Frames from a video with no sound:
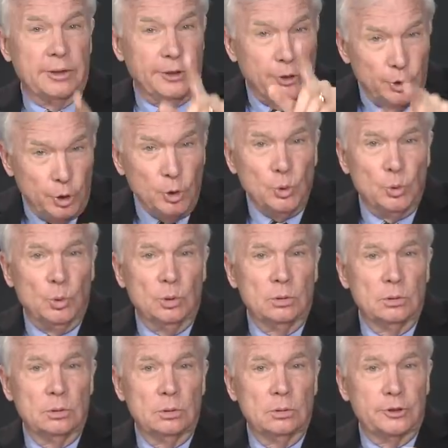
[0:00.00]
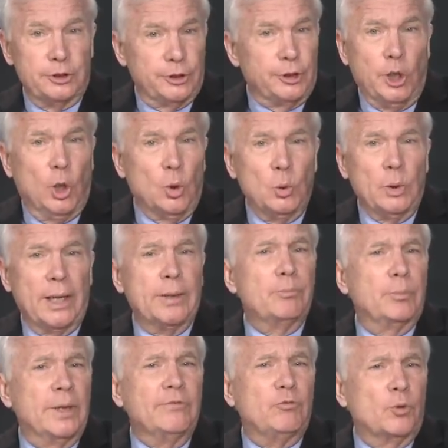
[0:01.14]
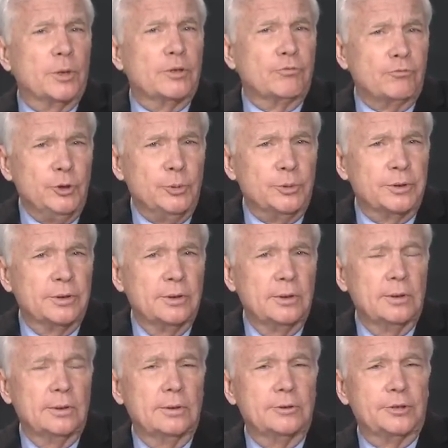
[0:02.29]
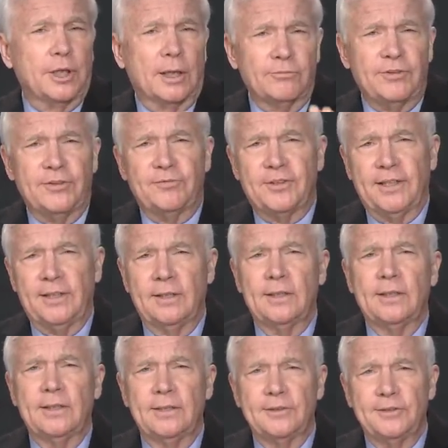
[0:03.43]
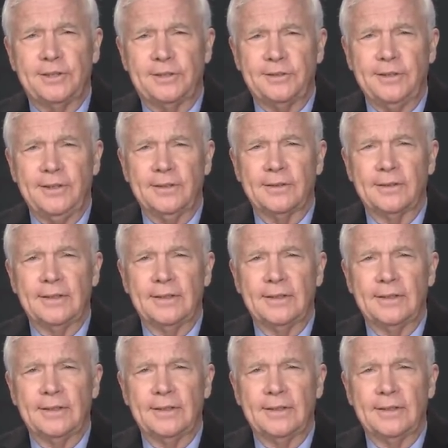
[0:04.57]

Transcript: that you should go and bring forth fruit. John 15:16.